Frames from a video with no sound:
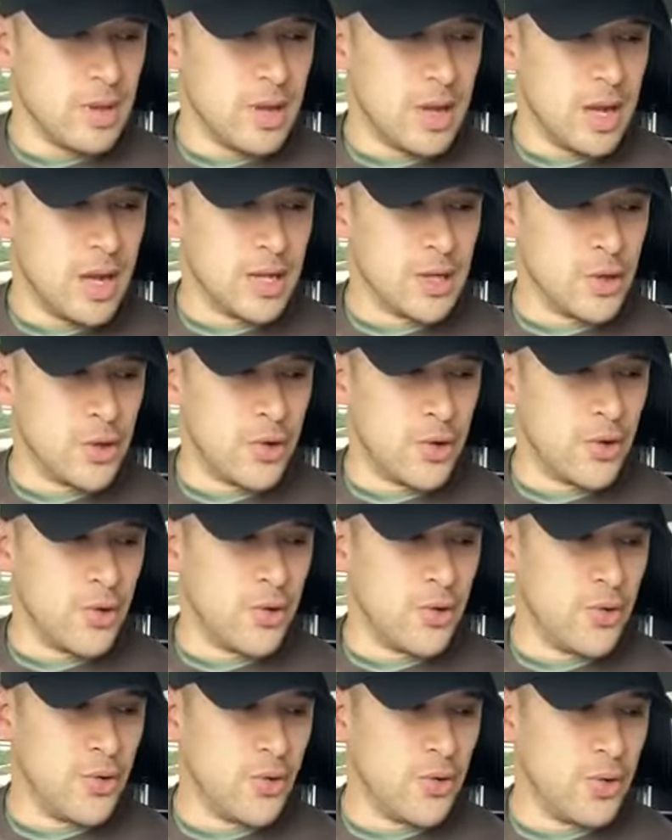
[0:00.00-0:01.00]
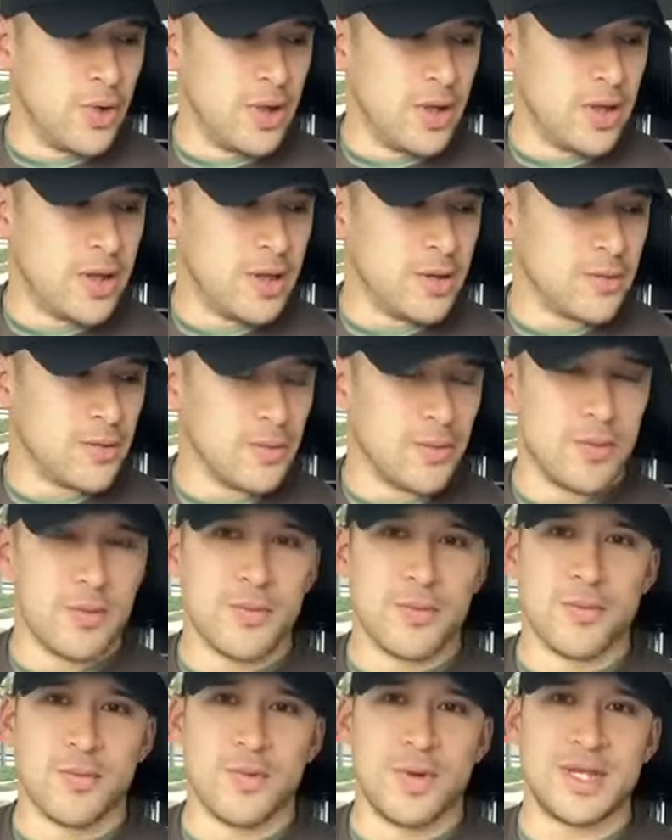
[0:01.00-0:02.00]
little
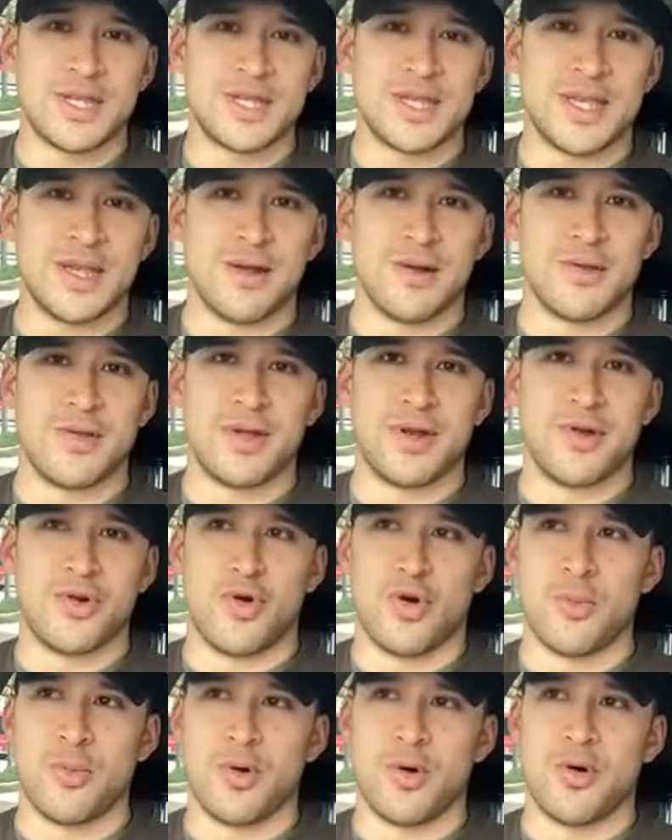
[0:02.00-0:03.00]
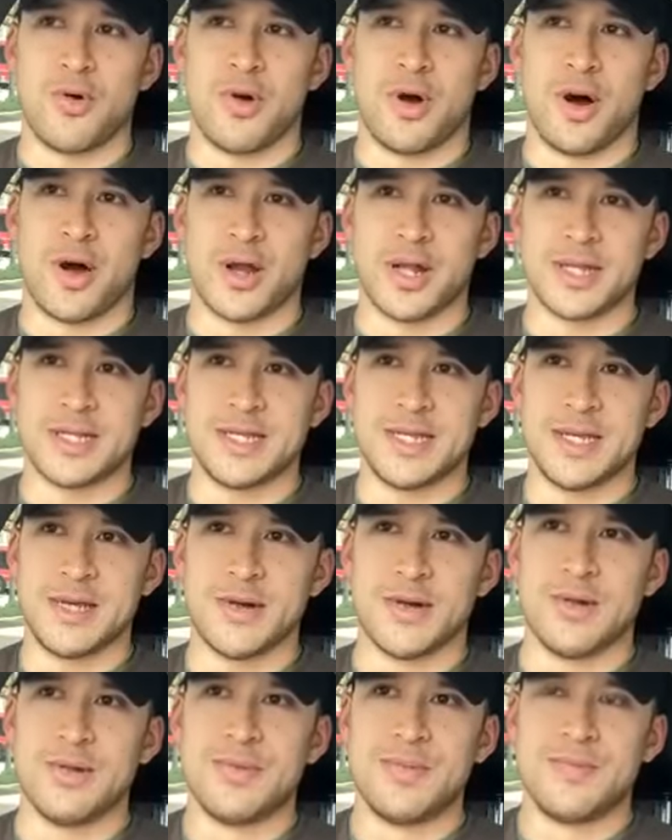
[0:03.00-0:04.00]
riskier than normal on a
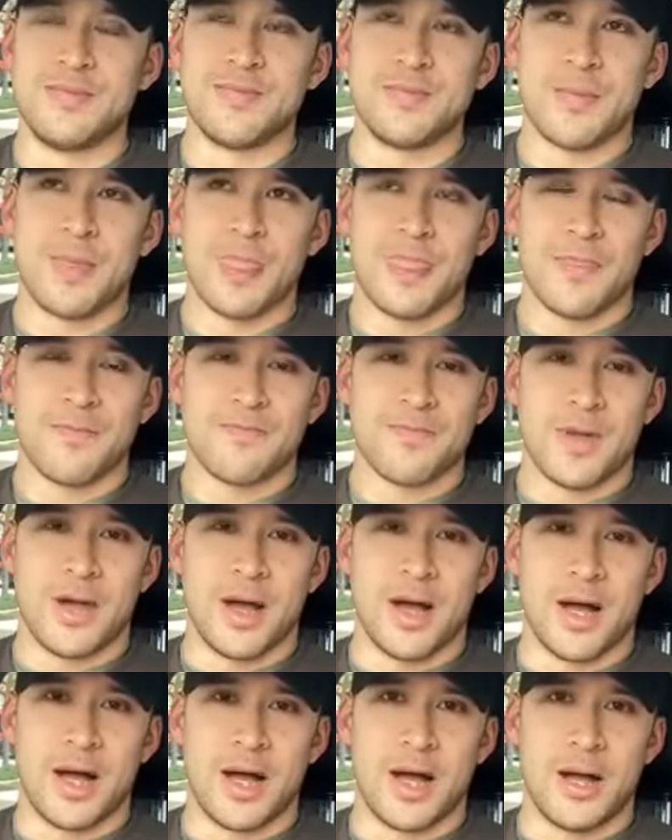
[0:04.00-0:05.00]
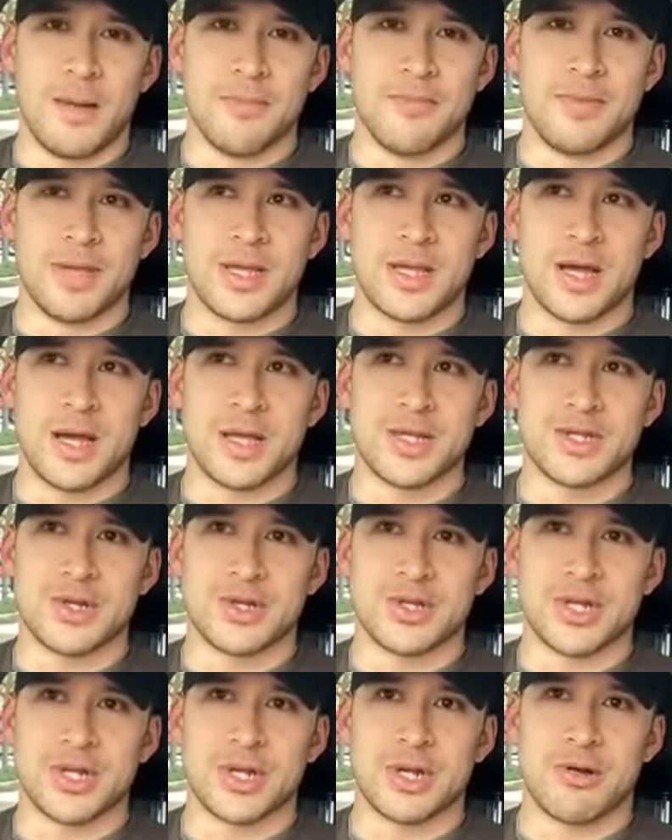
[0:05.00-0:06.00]
deal because
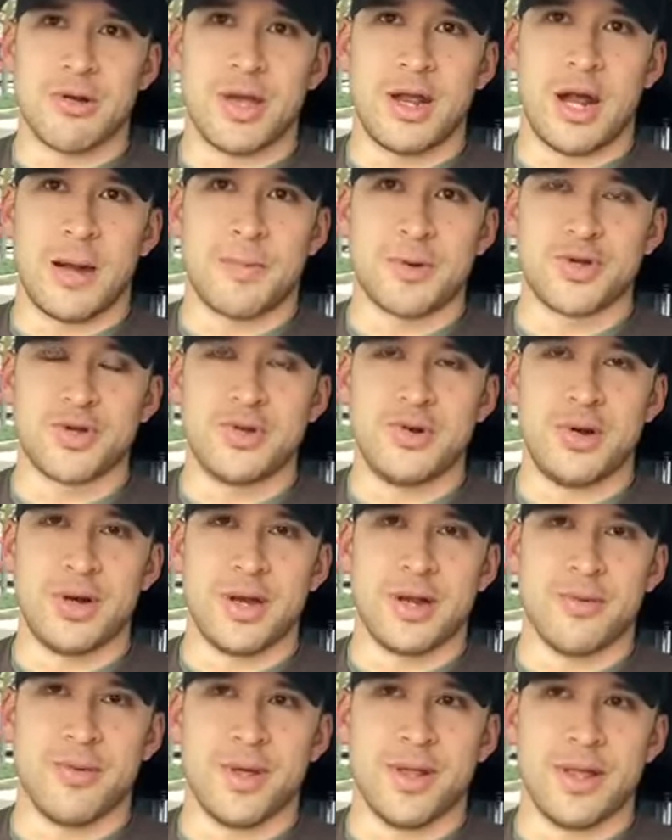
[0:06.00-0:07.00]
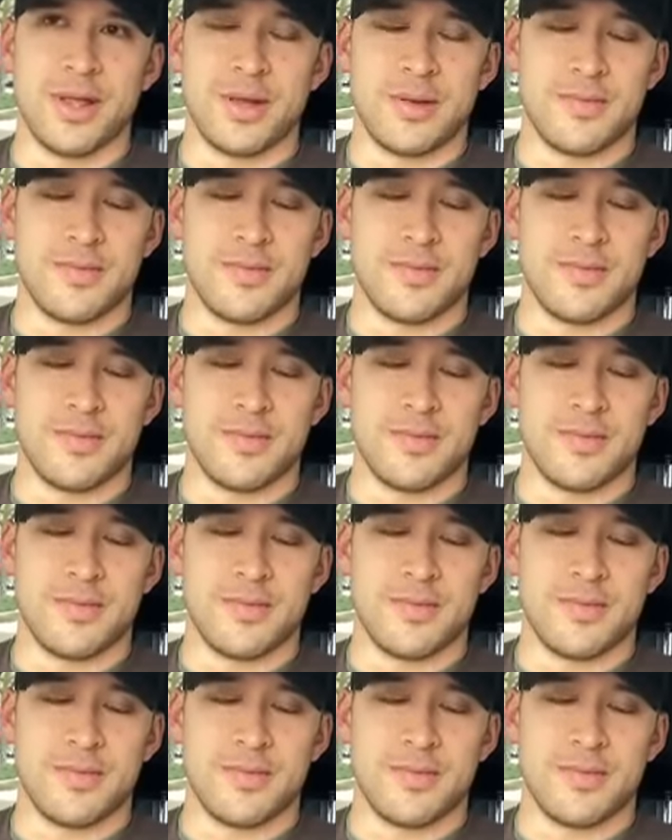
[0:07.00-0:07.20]
there's such a great opportunity with it.